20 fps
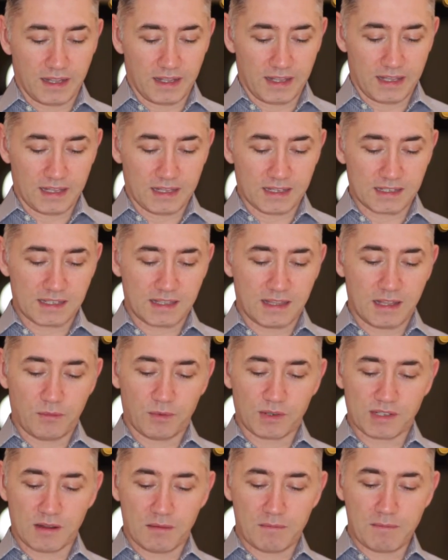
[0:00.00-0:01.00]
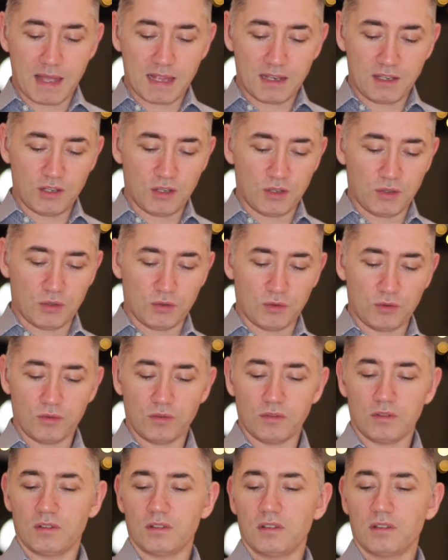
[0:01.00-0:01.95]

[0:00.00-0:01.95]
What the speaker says: is there was a menu